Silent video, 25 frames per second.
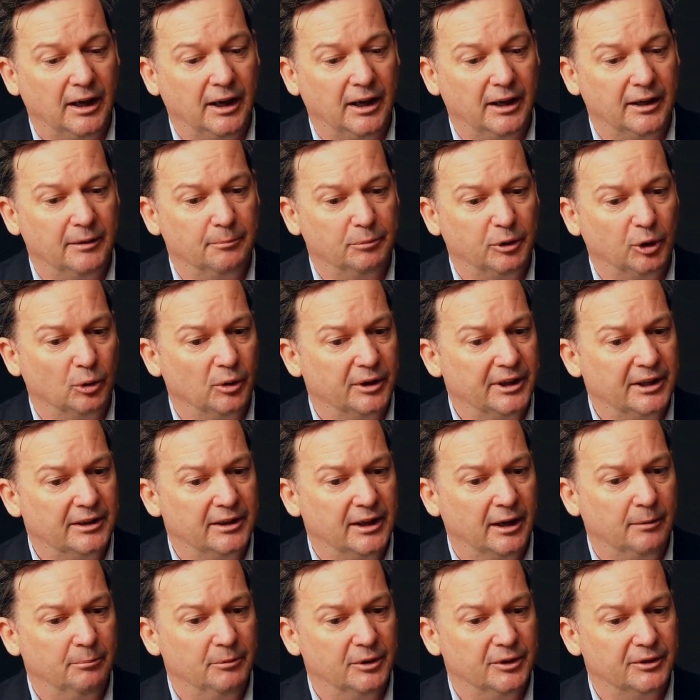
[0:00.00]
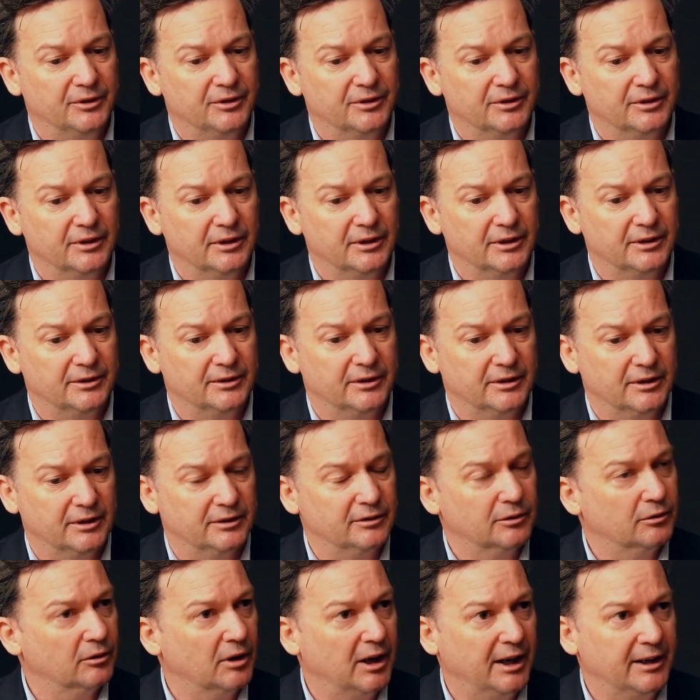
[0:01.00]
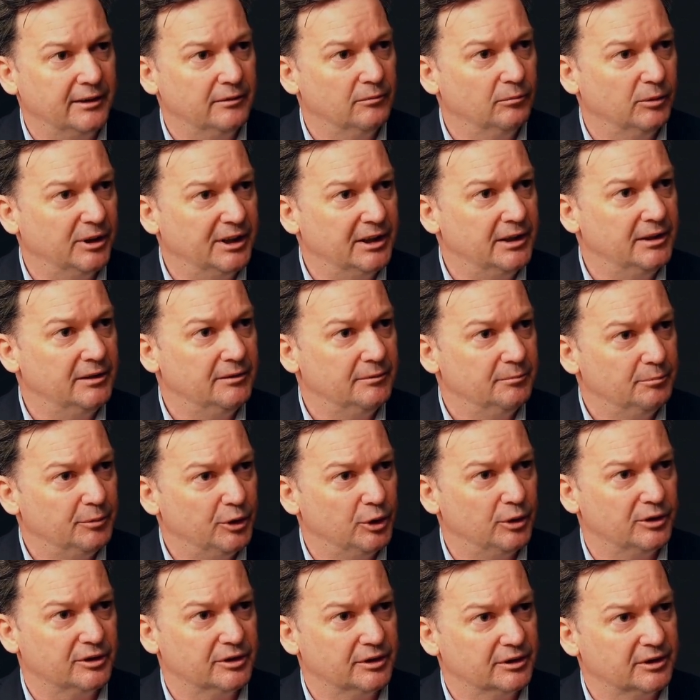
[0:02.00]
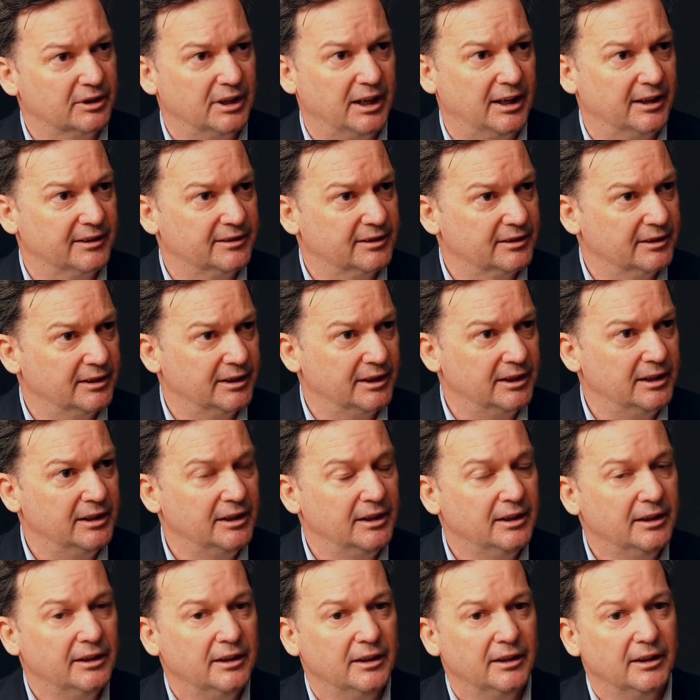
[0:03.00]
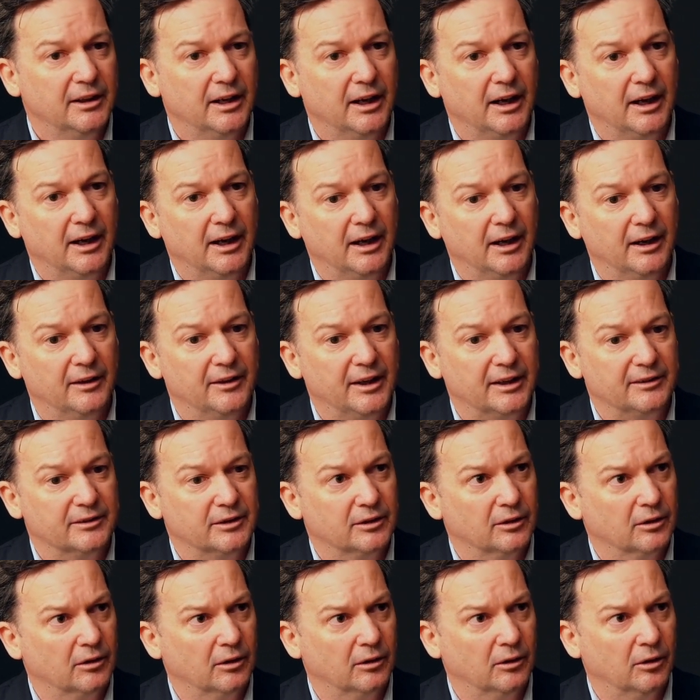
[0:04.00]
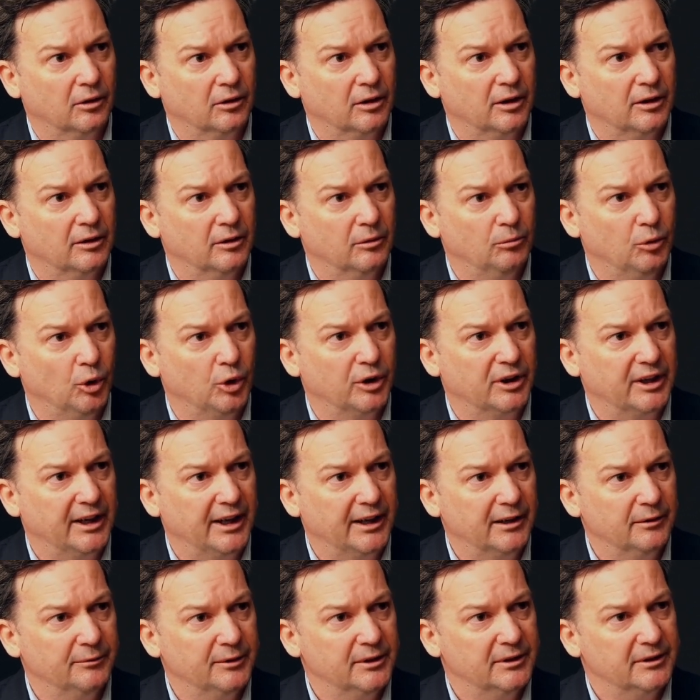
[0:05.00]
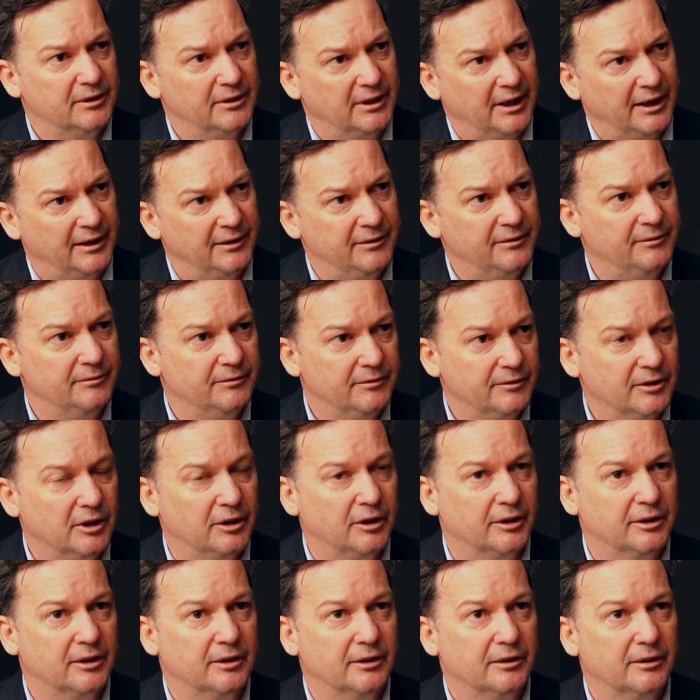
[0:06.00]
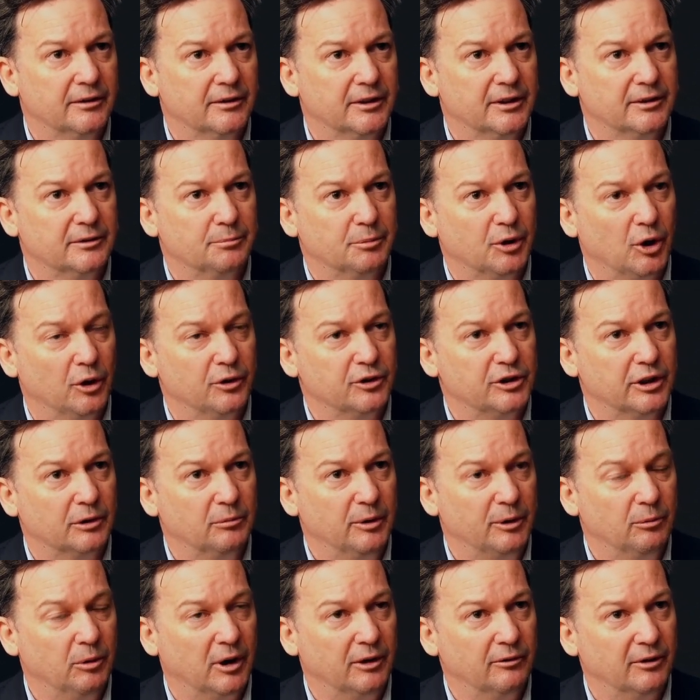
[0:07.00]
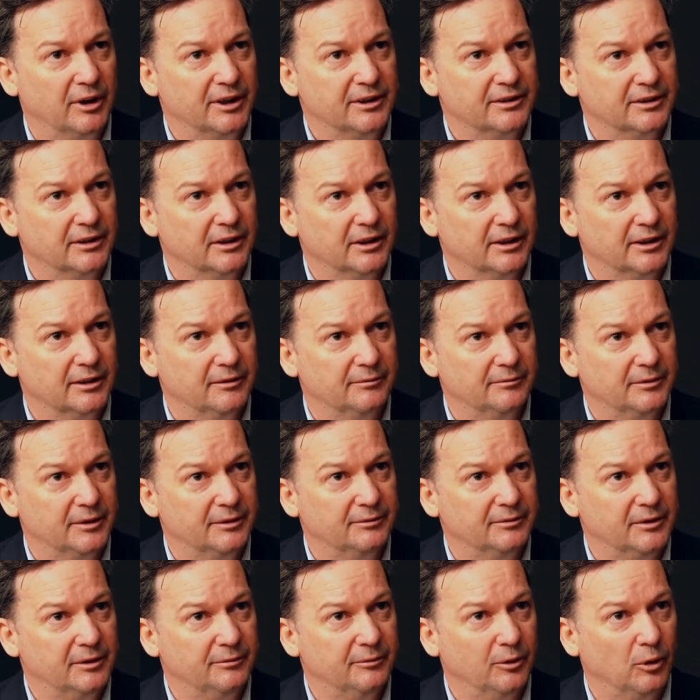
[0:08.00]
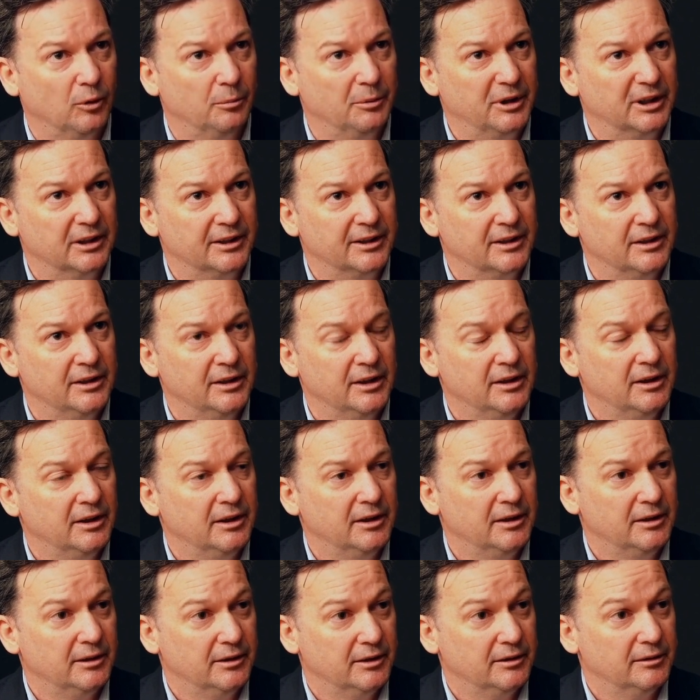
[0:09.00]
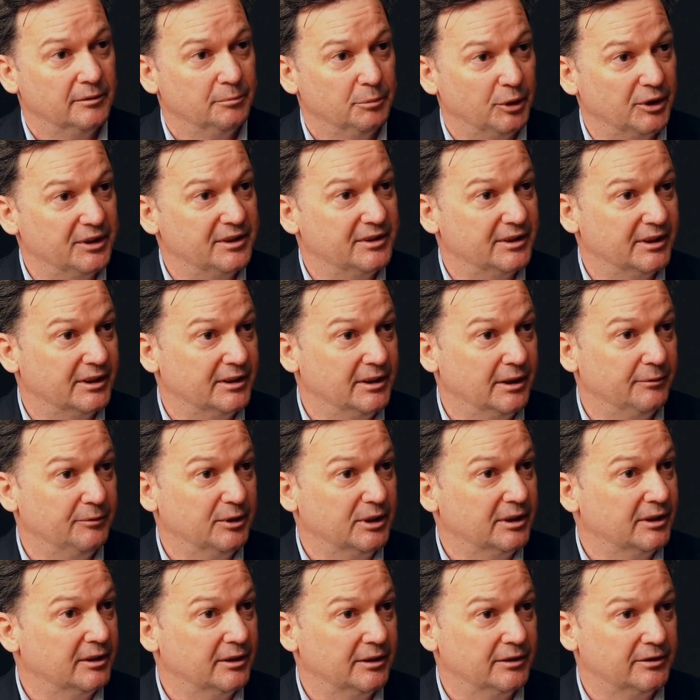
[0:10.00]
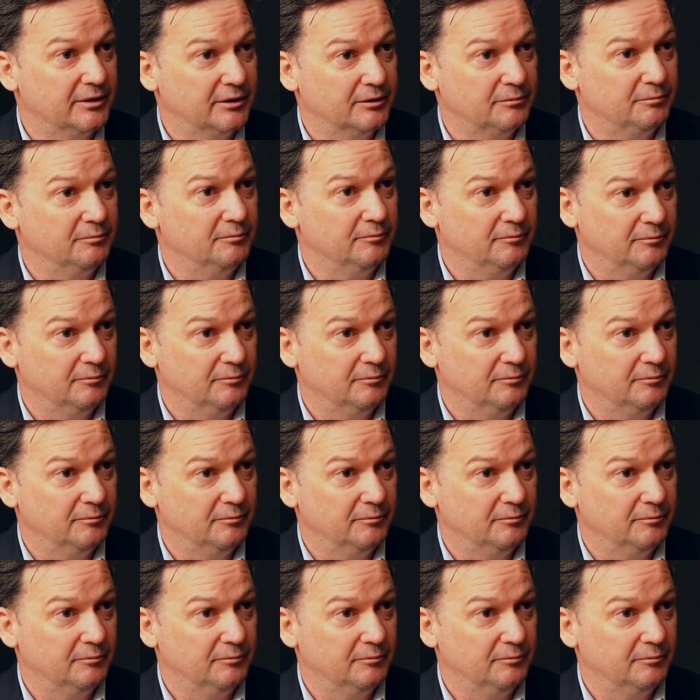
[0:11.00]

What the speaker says: Employee numbers is great. We purchased RC. That's got a lot of work ahead of it, and this project we won recently at 54 million, pretty significant. That